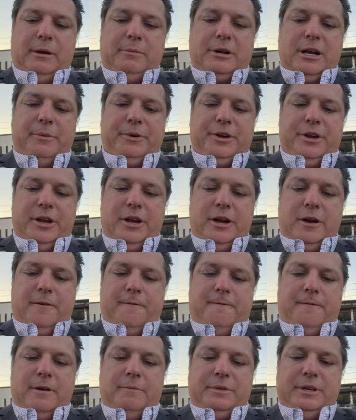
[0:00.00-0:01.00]
I'm coming to you here
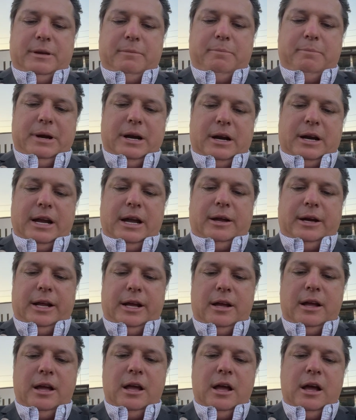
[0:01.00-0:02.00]
from the Bexar
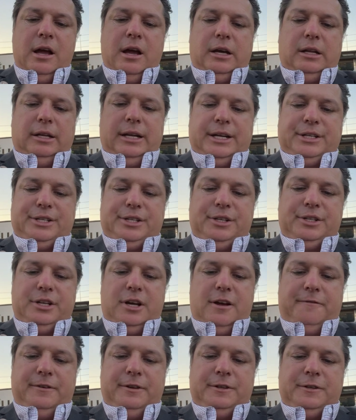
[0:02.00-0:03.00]
County Elections
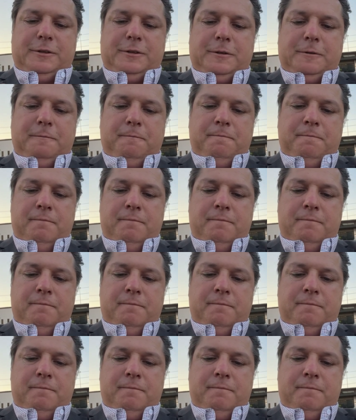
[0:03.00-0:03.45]
Office,